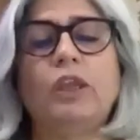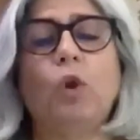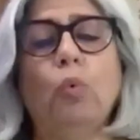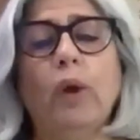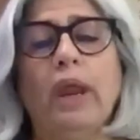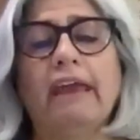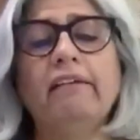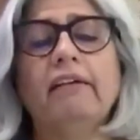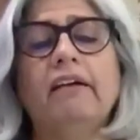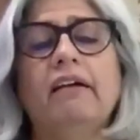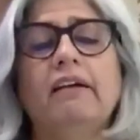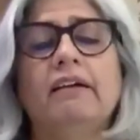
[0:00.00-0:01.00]
where
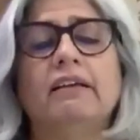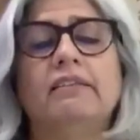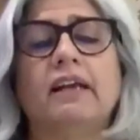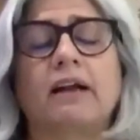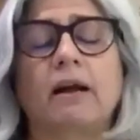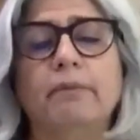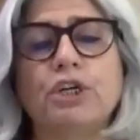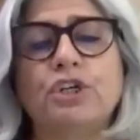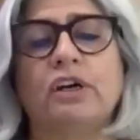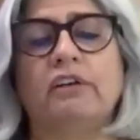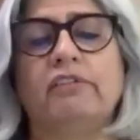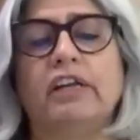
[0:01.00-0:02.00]
the
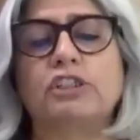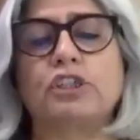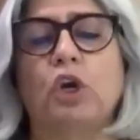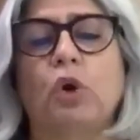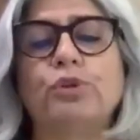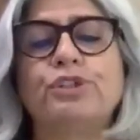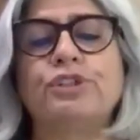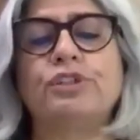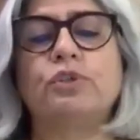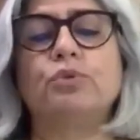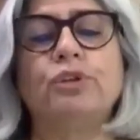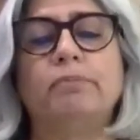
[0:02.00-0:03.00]
Commissioner disclosed
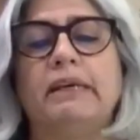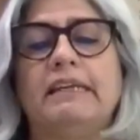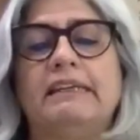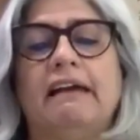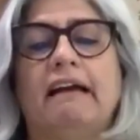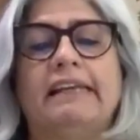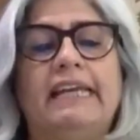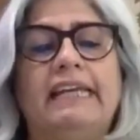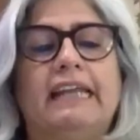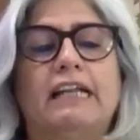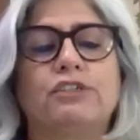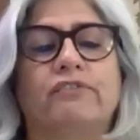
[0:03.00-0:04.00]
to the media
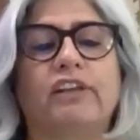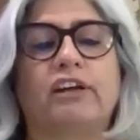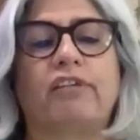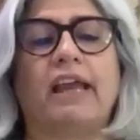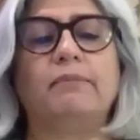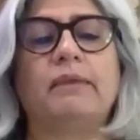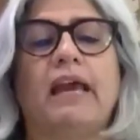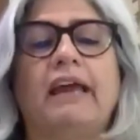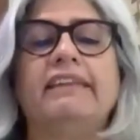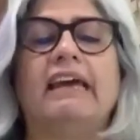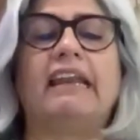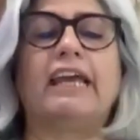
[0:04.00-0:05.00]
details of the crime
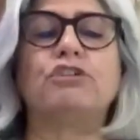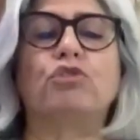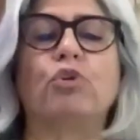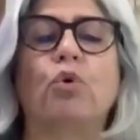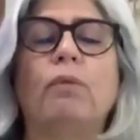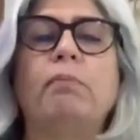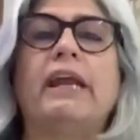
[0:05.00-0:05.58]
and the alleged role